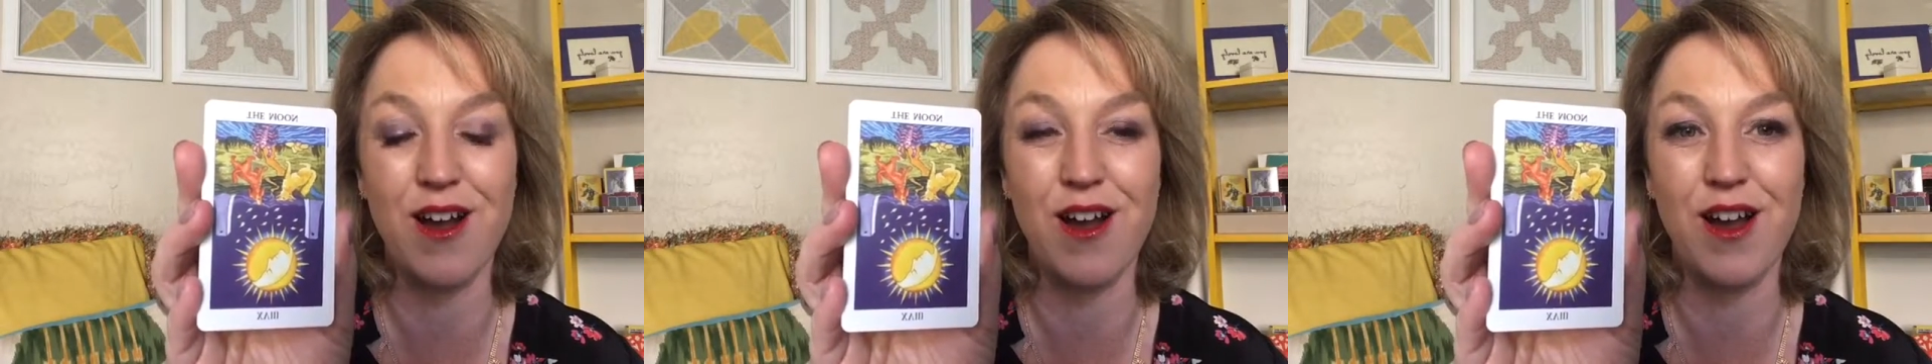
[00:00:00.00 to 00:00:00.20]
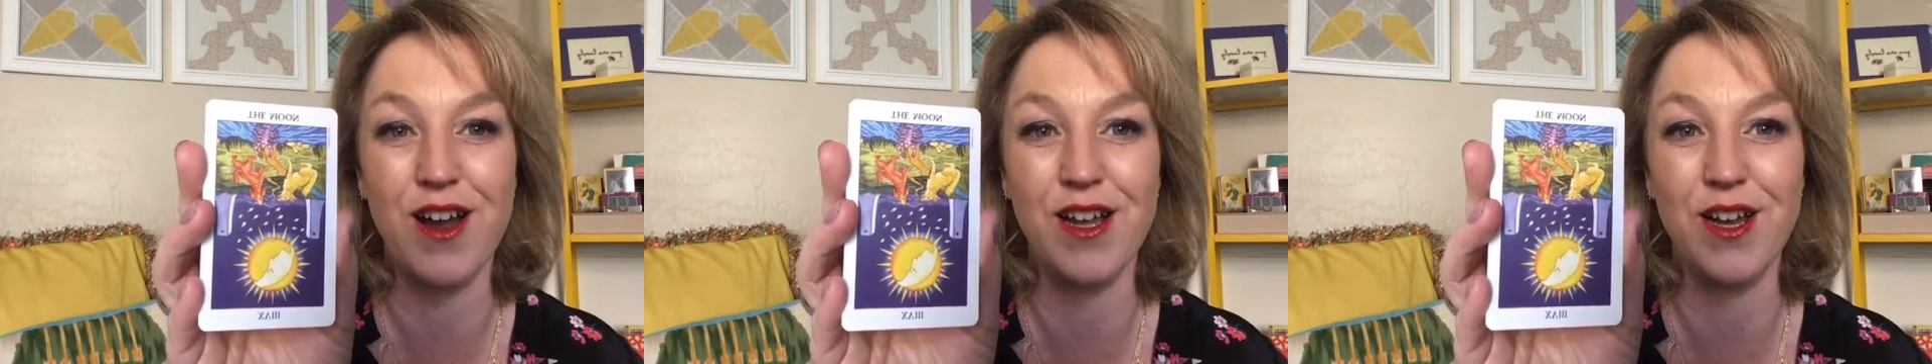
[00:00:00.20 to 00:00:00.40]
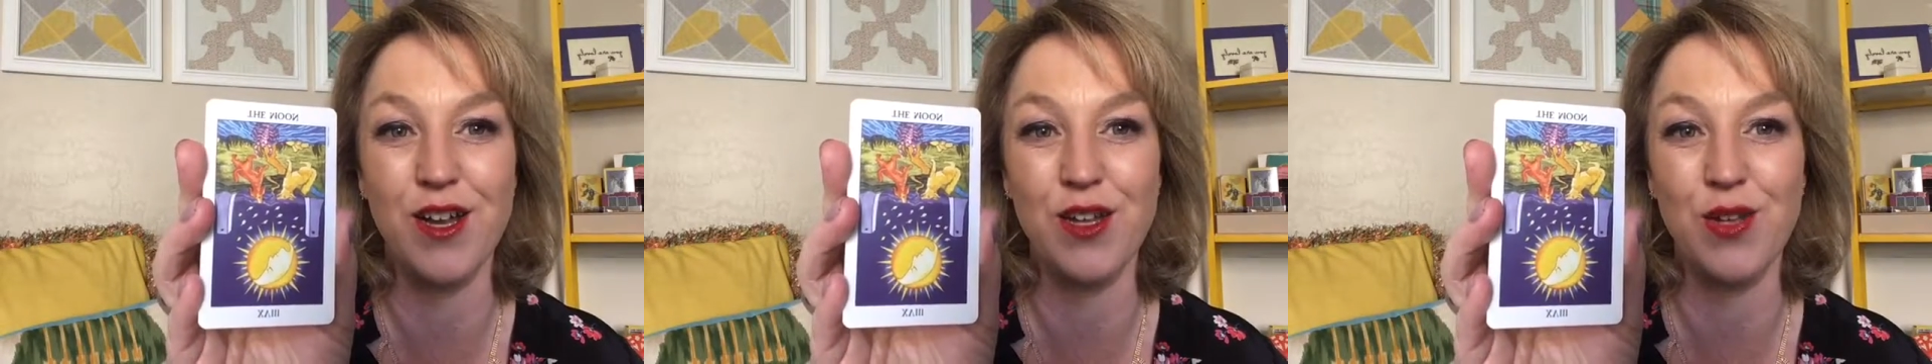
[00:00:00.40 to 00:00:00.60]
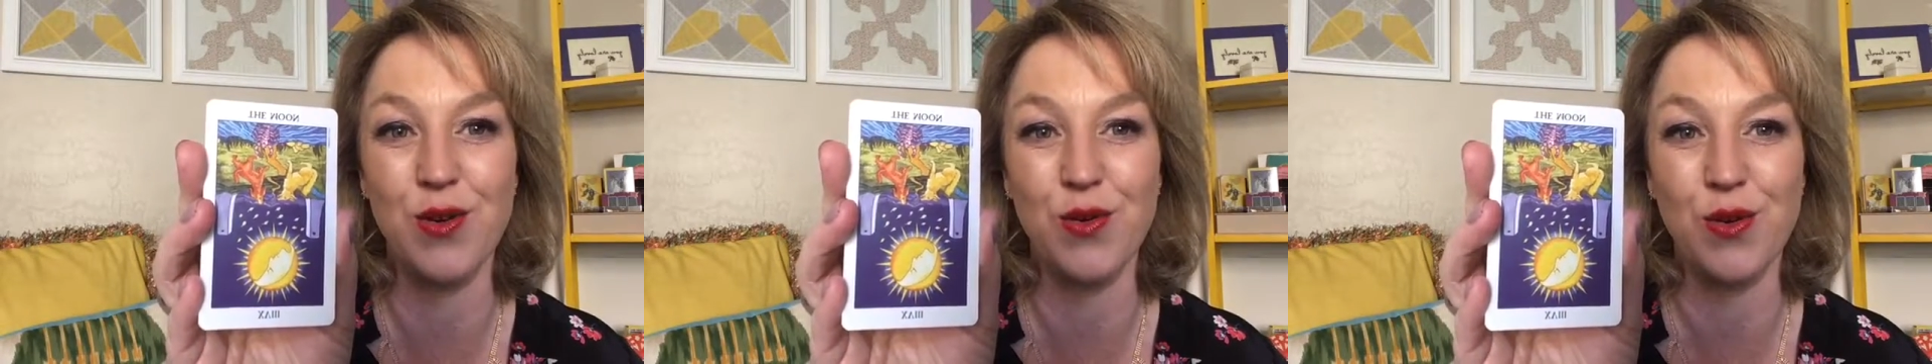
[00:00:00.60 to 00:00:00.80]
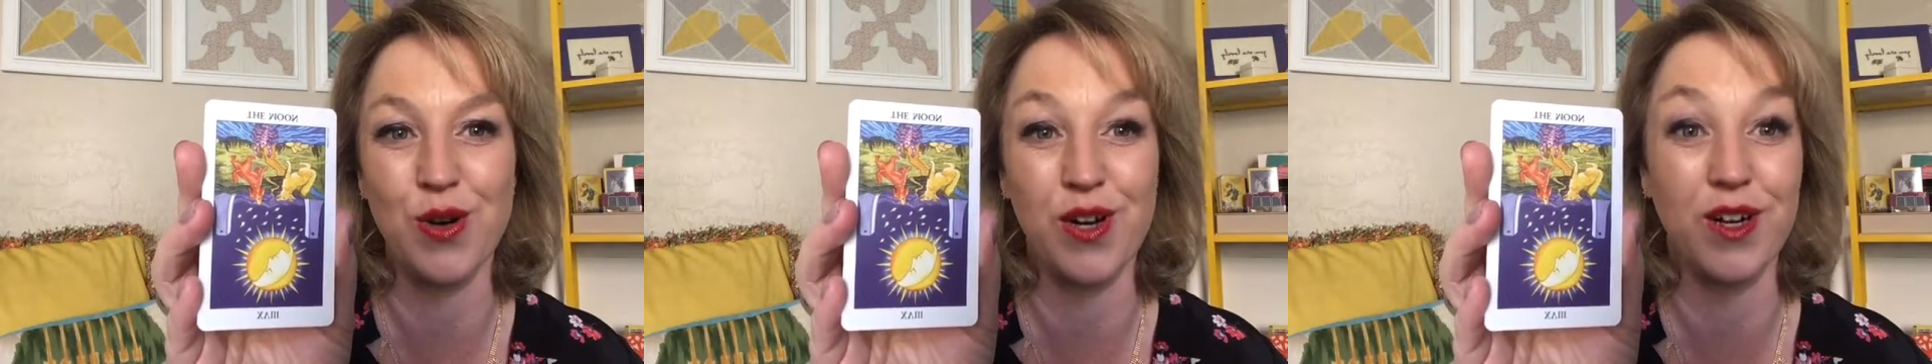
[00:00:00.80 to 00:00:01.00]
on
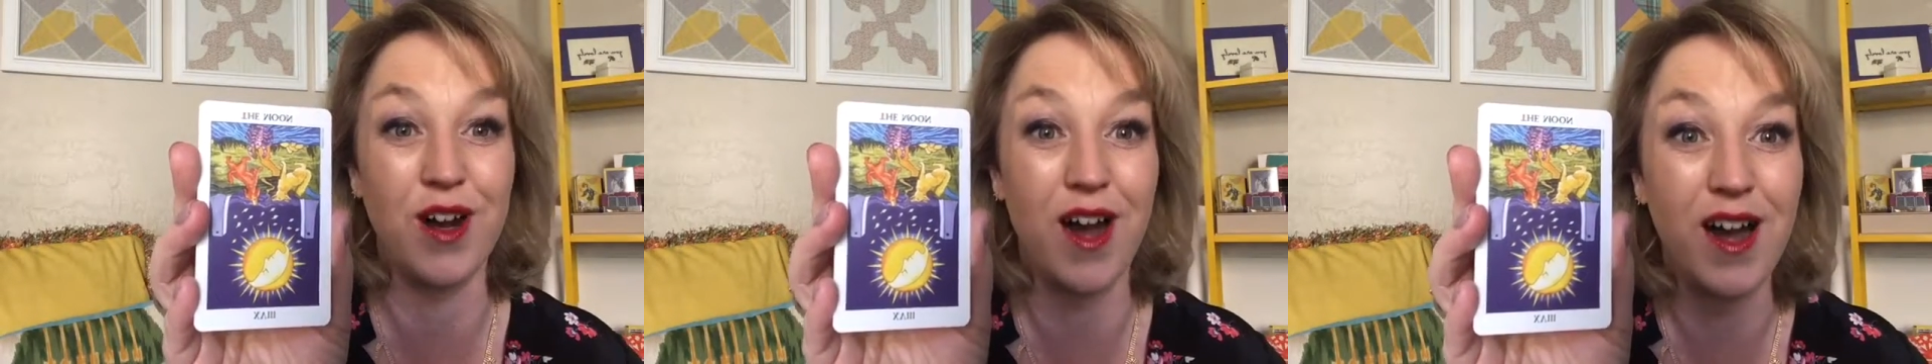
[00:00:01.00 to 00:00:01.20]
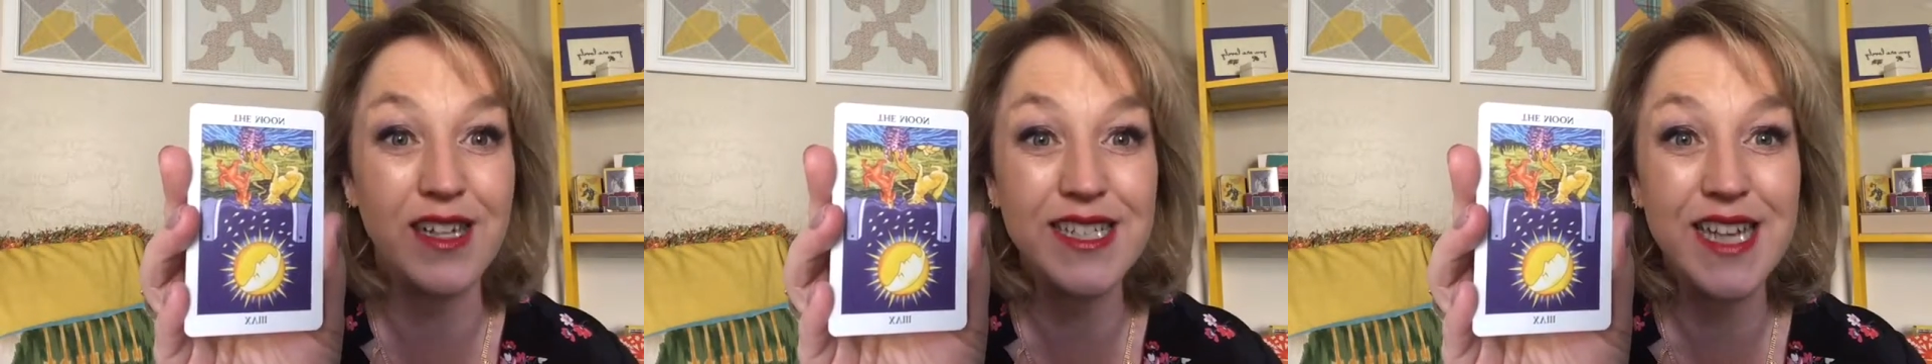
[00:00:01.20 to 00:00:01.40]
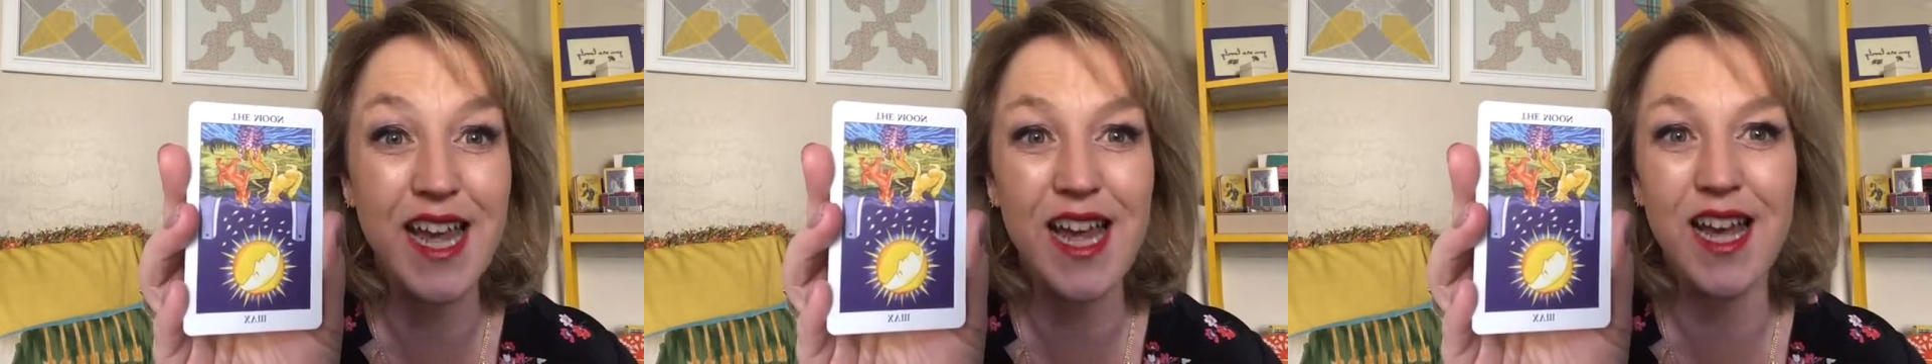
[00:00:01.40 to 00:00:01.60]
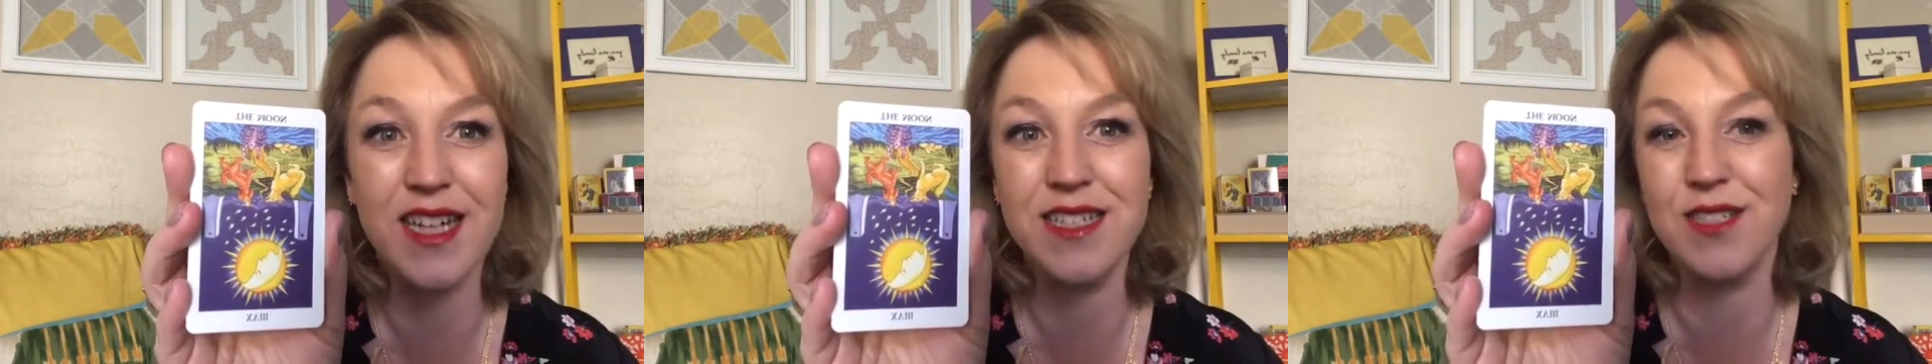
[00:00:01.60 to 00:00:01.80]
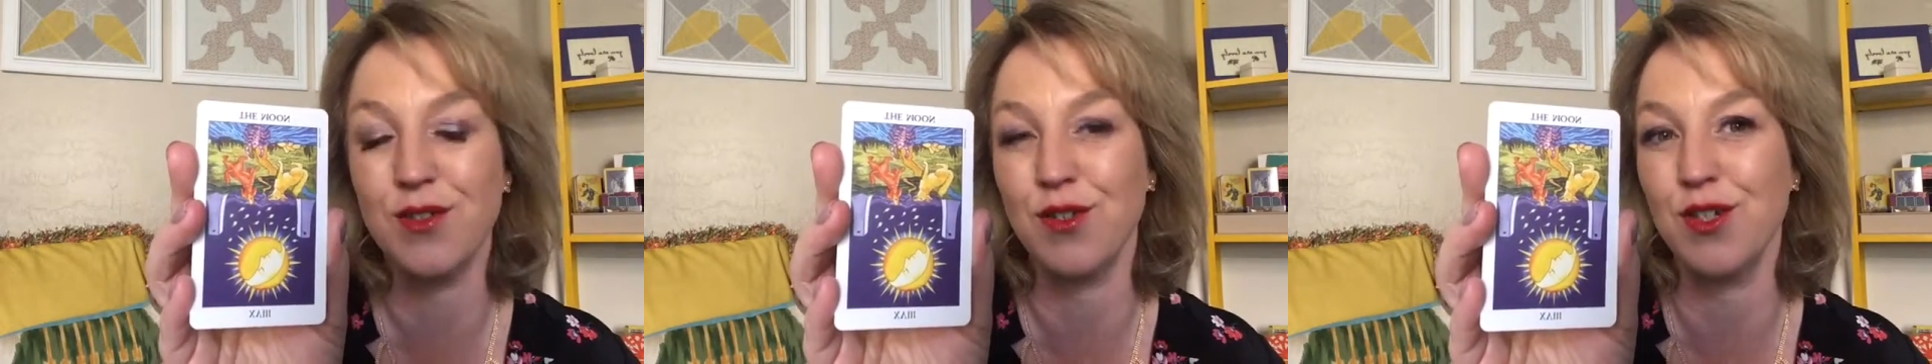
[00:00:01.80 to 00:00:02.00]
your context